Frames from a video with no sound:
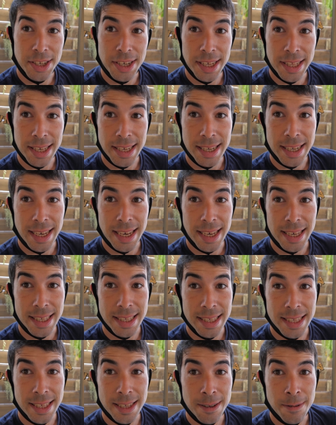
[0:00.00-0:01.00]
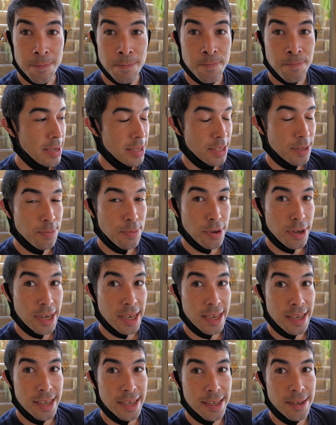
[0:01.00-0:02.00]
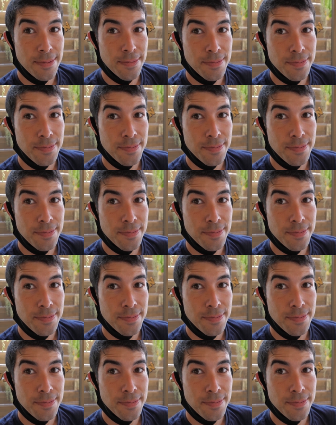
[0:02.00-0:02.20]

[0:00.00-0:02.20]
chili tastes, it's pretty good.